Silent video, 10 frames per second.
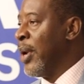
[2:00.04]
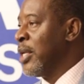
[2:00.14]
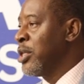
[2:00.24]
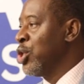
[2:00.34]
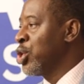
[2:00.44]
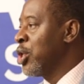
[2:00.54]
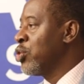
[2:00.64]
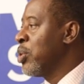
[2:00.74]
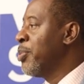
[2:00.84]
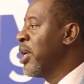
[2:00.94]
white
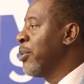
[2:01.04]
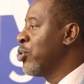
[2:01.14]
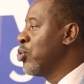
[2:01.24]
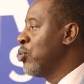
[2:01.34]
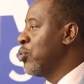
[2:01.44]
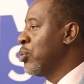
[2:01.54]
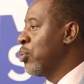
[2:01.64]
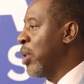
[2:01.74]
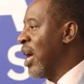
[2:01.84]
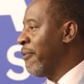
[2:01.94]
t-shirt, we'll be able to,
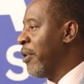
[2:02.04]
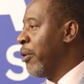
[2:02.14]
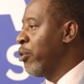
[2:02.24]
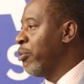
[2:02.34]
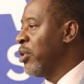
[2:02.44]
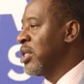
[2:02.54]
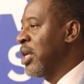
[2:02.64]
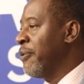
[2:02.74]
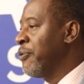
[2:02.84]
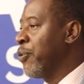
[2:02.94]
we have a room
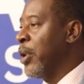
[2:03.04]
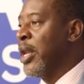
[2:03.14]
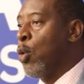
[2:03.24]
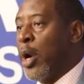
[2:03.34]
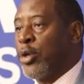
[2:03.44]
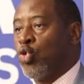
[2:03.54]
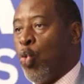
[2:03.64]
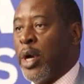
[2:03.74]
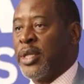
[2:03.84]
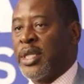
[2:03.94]
reserved for any
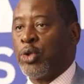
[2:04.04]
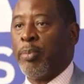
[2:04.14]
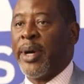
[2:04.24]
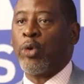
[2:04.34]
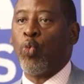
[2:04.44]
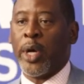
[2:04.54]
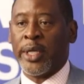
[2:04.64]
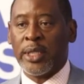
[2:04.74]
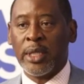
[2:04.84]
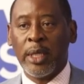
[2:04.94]
one-to-ones that you might
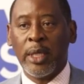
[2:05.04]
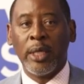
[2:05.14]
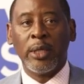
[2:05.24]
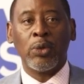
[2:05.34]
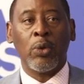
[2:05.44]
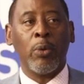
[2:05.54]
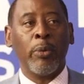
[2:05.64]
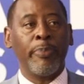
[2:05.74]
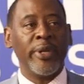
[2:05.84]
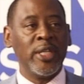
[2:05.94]
want. So
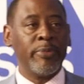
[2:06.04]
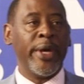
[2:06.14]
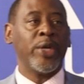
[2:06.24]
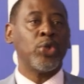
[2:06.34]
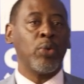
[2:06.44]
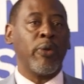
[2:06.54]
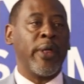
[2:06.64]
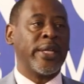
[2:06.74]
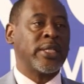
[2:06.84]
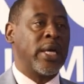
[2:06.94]
please make sure
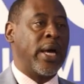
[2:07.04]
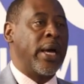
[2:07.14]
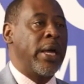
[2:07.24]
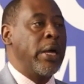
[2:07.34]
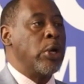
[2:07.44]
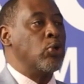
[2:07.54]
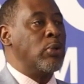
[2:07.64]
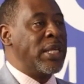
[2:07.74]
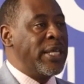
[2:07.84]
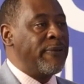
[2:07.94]
that you
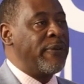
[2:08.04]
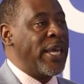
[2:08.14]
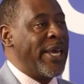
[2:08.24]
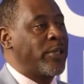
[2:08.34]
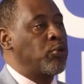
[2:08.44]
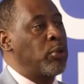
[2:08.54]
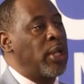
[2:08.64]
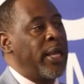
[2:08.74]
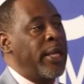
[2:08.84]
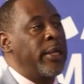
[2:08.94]
leave here
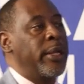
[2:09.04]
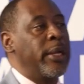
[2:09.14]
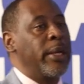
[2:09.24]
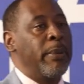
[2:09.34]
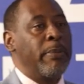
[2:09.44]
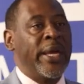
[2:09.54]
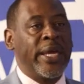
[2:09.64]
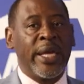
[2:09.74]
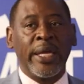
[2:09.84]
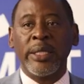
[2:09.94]
today
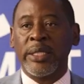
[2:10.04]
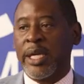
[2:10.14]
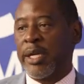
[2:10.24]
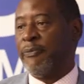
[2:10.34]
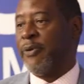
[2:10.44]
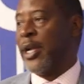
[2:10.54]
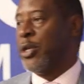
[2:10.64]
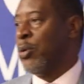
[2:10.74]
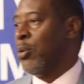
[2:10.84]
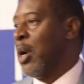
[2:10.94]
taking
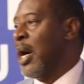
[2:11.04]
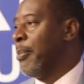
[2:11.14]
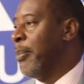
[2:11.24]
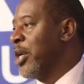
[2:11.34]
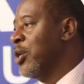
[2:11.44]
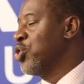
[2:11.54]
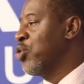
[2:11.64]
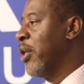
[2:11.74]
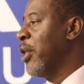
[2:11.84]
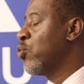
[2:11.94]
value and making
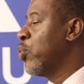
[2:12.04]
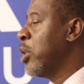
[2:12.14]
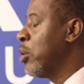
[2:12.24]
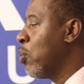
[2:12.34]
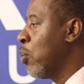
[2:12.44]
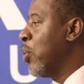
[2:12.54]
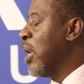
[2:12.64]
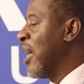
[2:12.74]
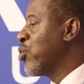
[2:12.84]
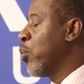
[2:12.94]
sure that we
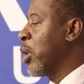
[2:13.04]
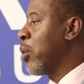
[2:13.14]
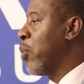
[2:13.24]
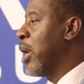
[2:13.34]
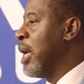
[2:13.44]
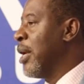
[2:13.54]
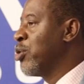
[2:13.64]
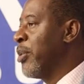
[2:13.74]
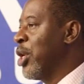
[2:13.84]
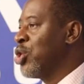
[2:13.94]
network. We're here
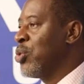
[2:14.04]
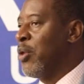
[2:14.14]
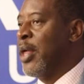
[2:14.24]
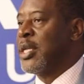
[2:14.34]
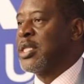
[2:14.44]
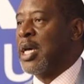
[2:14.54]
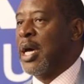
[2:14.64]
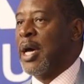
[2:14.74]
to make sure that